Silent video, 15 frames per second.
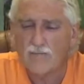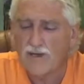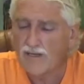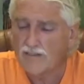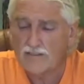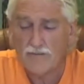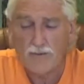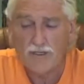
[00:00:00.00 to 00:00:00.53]

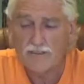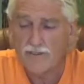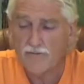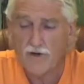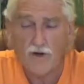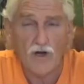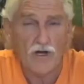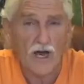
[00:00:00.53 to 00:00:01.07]
it depends
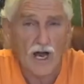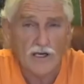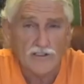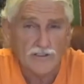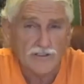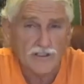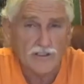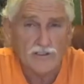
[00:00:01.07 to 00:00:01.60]
if you're on
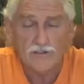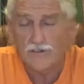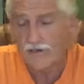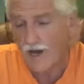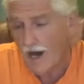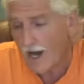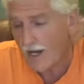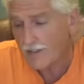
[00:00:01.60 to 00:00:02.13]
oxygen or
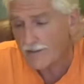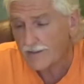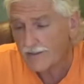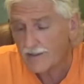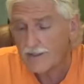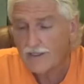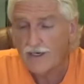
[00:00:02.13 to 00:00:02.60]
not,